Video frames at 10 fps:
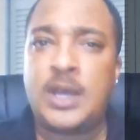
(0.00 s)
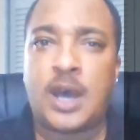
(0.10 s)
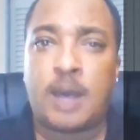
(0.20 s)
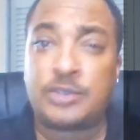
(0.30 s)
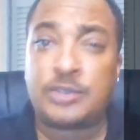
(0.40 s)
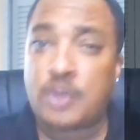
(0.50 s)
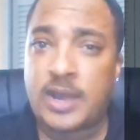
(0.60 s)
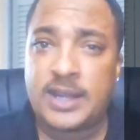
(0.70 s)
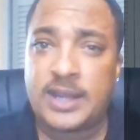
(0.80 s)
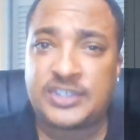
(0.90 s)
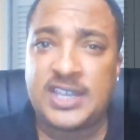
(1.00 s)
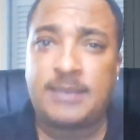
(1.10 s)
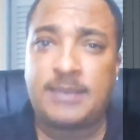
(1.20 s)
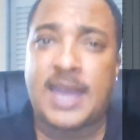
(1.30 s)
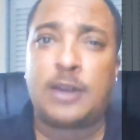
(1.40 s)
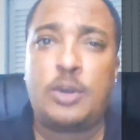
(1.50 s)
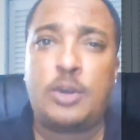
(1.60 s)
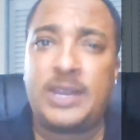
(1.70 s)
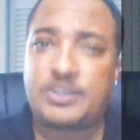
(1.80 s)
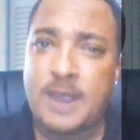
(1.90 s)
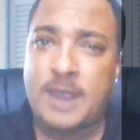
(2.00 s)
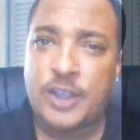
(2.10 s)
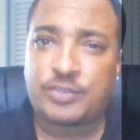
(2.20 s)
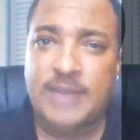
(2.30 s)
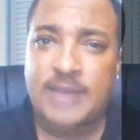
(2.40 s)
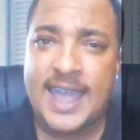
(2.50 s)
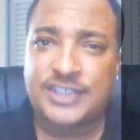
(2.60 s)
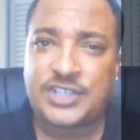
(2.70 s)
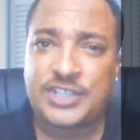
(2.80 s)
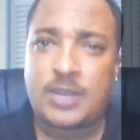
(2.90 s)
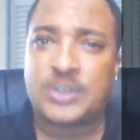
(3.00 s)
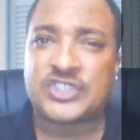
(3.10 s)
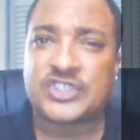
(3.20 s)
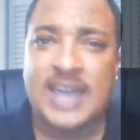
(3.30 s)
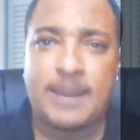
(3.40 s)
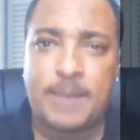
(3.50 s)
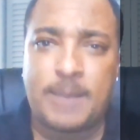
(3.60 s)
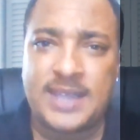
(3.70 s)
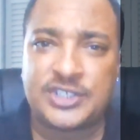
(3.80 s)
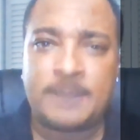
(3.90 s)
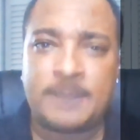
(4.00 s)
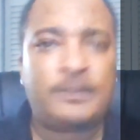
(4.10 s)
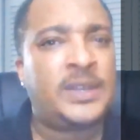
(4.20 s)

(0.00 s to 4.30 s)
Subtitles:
majority of the team got a little bit of experience from last year with a solid bench.